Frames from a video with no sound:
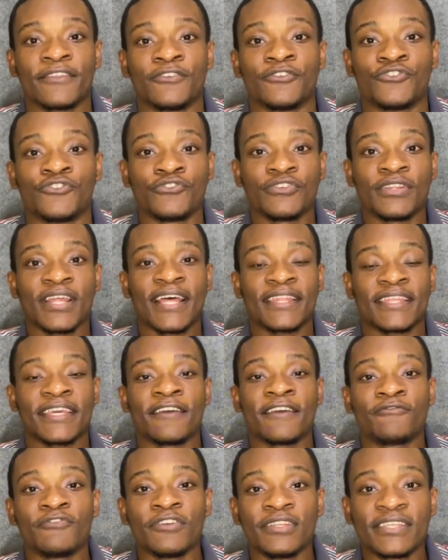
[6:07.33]
You do that
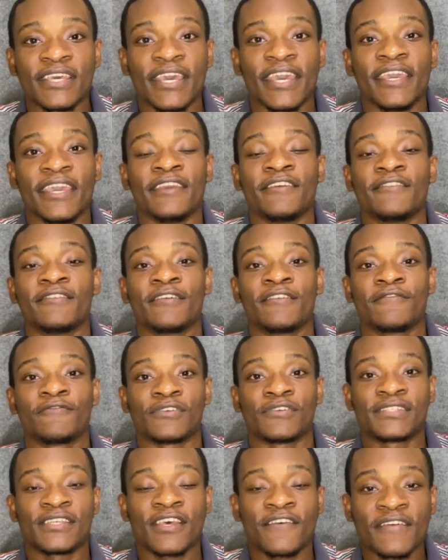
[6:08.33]
every day for
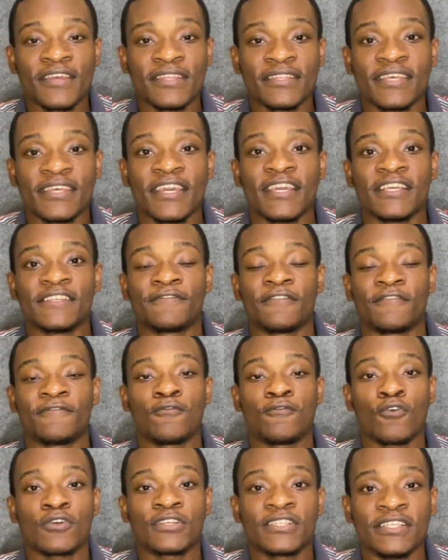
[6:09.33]
7 days, for
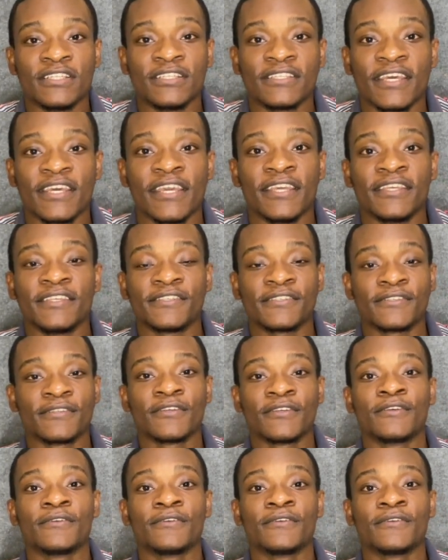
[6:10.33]
14 days.